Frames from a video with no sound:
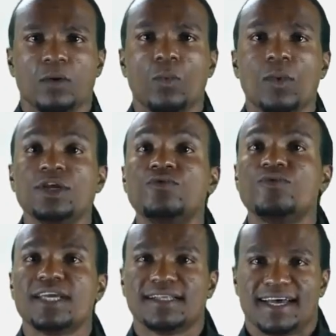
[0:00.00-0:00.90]
When you
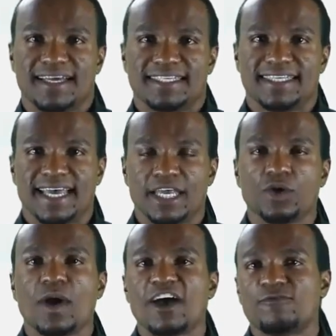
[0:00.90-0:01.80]
realize that
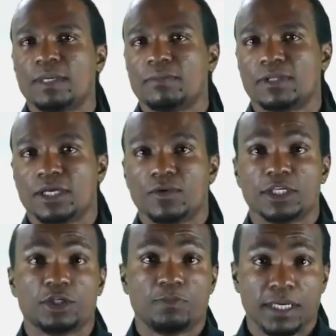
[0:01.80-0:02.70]
you have people that you
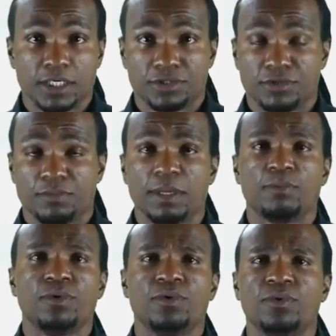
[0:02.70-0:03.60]
can speak to,
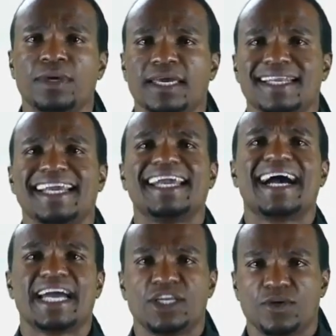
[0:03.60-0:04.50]
people who can
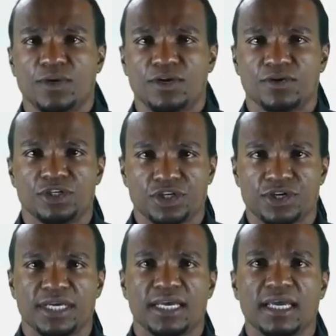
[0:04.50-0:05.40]
guide you in your
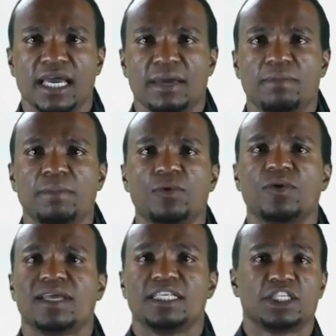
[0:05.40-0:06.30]
journey, and people who
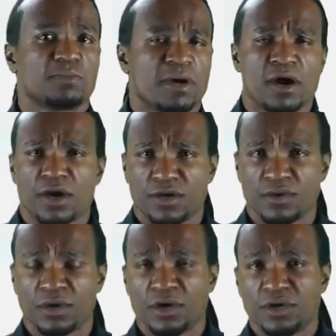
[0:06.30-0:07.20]
can inspire
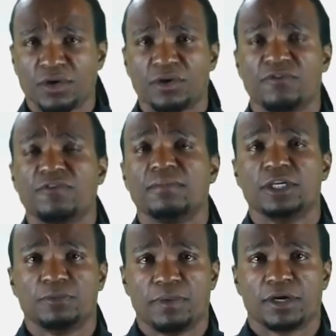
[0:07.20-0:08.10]
you, you're going to feel
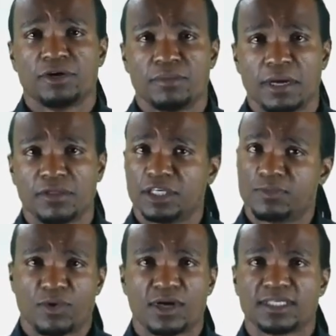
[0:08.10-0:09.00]
much better about this
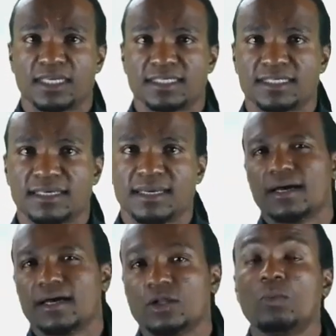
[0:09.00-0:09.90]
process.
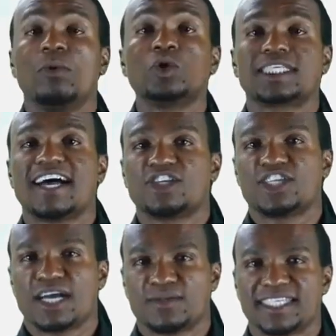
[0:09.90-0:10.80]
Look, most large
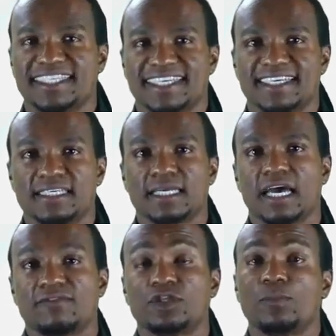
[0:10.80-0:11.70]
towns and cities
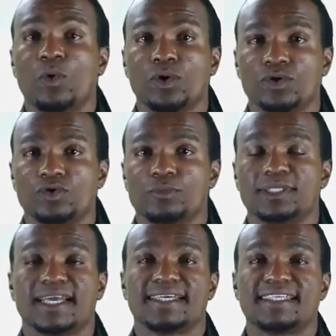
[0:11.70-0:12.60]
have support
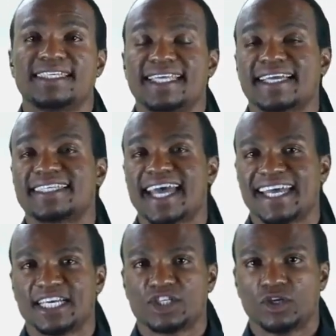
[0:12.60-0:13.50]
groups like Sex
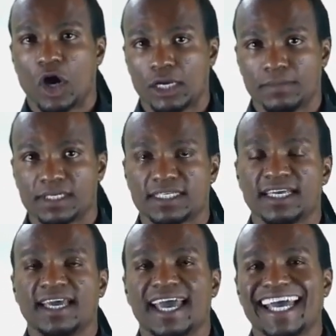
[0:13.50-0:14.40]
Addicts
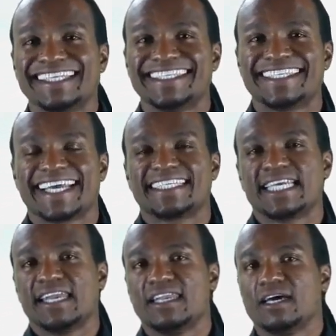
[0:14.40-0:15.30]
Anonymous and Sex
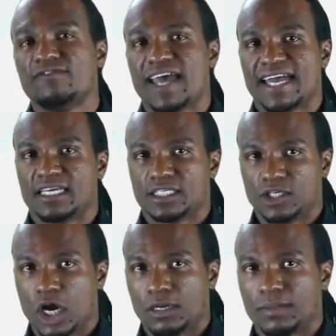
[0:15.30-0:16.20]
and Love Addicts
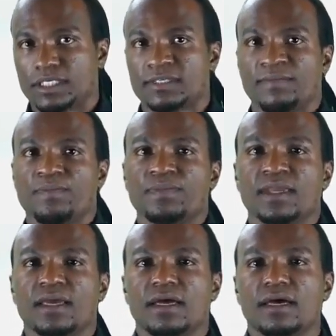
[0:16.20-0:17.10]
Anonymous.
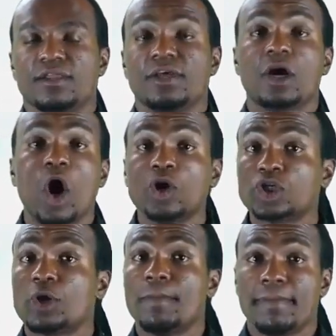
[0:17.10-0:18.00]
There are
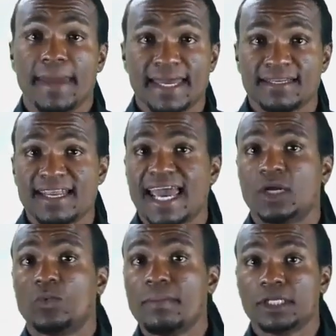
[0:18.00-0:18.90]
also men
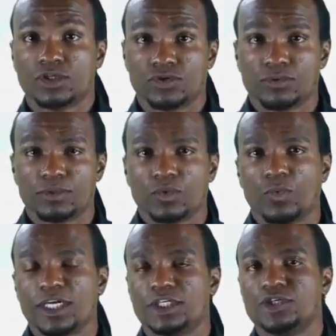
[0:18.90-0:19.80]
and women's groups
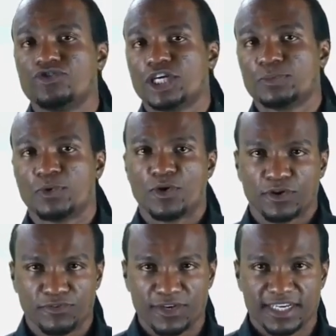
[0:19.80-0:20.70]
which address
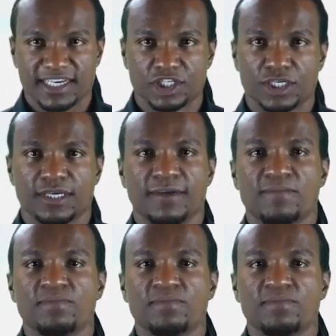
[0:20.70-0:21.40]
pornography addiction.